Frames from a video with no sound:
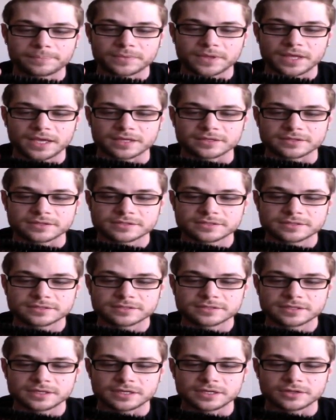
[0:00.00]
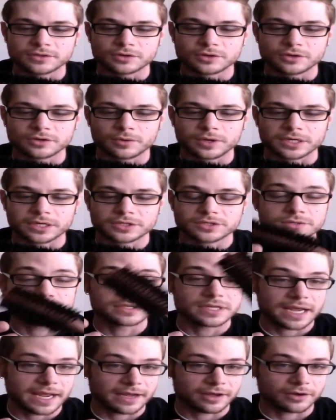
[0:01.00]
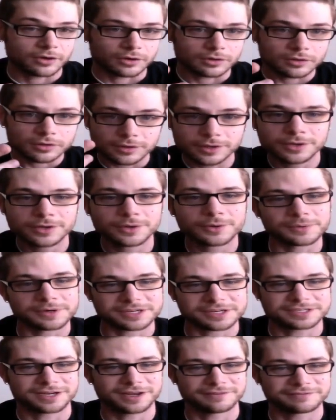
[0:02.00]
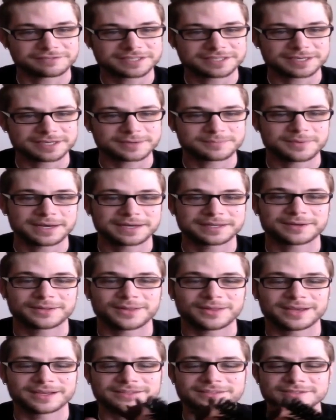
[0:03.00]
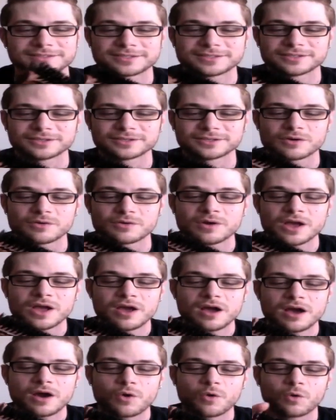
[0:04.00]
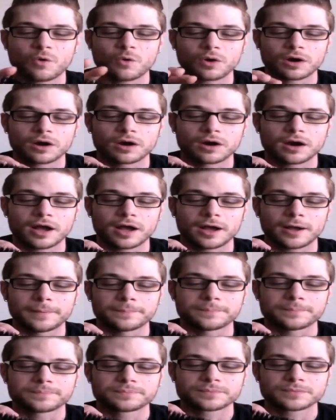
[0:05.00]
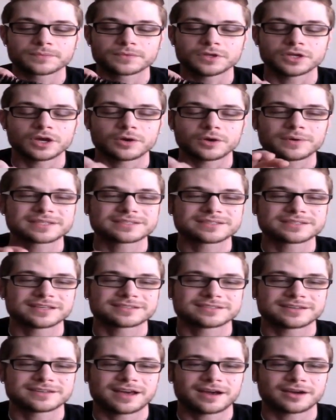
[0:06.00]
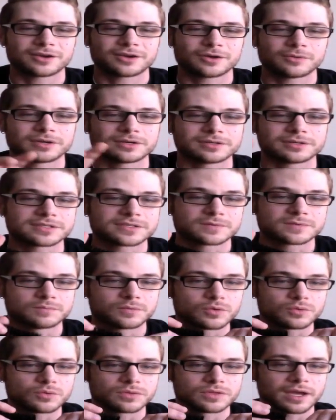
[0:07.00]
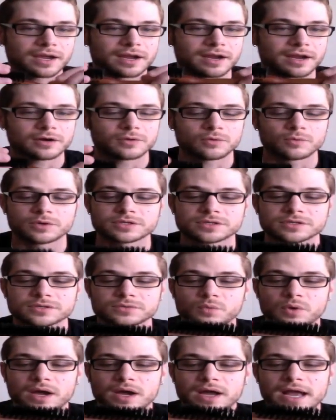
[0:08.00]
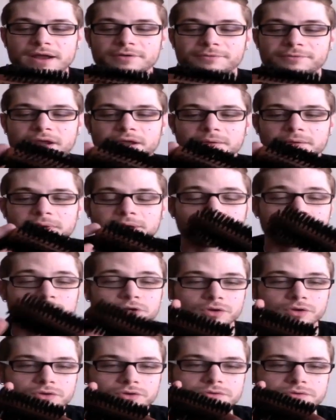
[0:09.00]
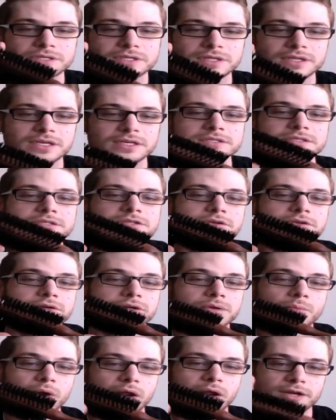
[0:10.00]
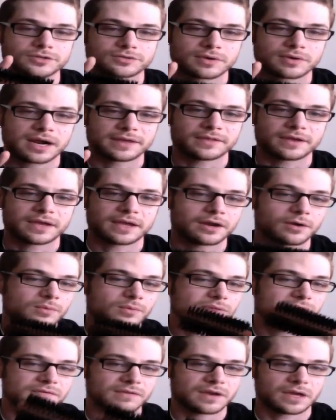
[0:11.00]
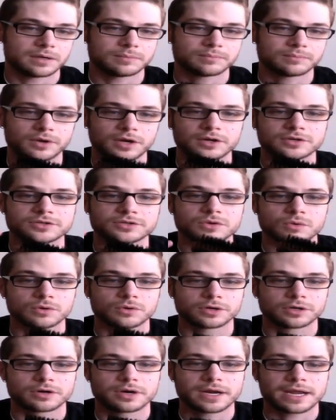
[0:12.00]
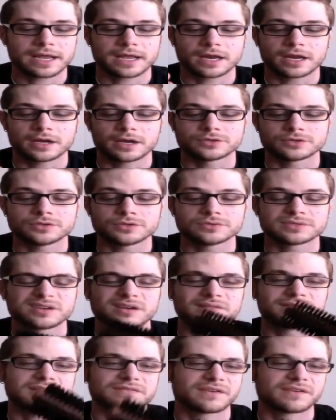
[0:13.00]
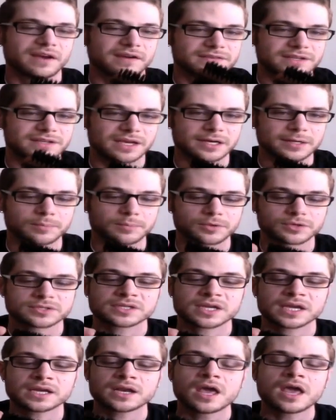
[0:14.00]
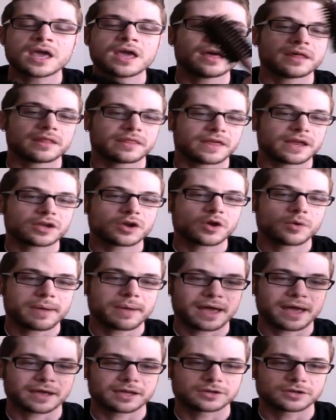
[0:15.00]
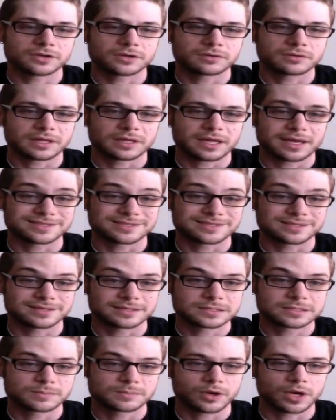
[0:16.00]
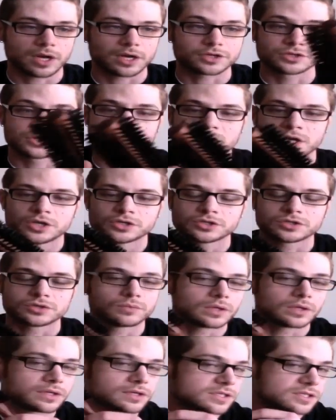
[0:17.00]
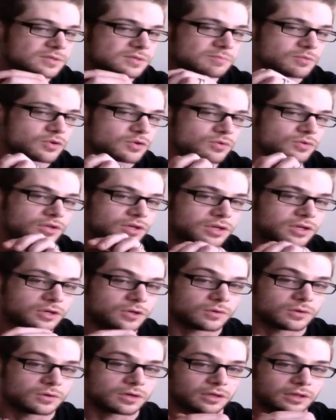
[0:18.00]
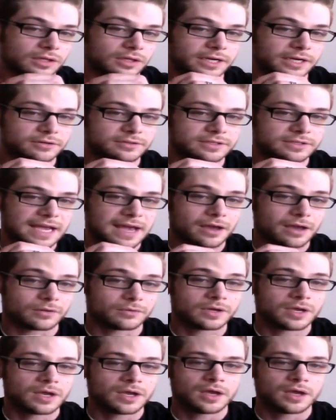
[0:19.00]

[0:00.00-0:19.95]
it's either going to tangle, which I've seen many clients do, or you know, it's not going to smooth the hair, which is why I recommend when you're using this, you're going to want to dry the hair with a vent brush or your hand to 75 to 80%, then go back and utilize this brush to really smooth the cuticle layer down,